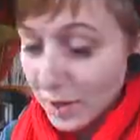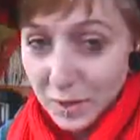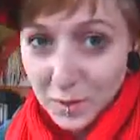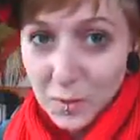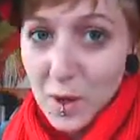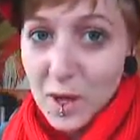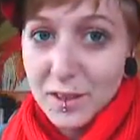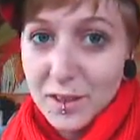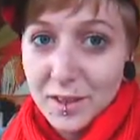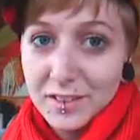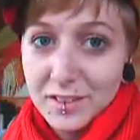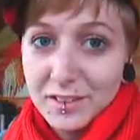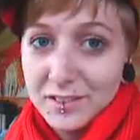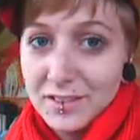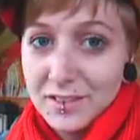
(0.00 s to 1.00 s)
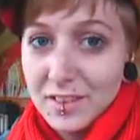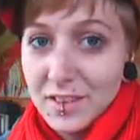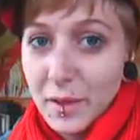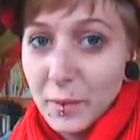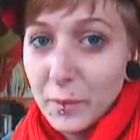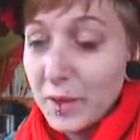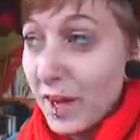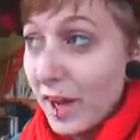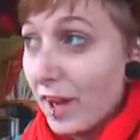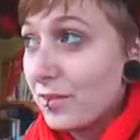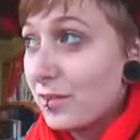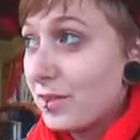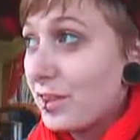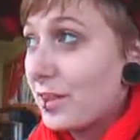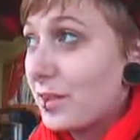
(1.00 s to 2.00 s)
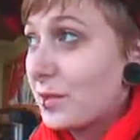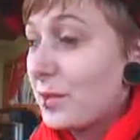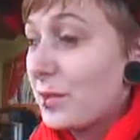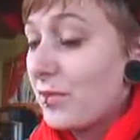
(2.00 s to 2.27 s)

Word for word: good weather that we have here.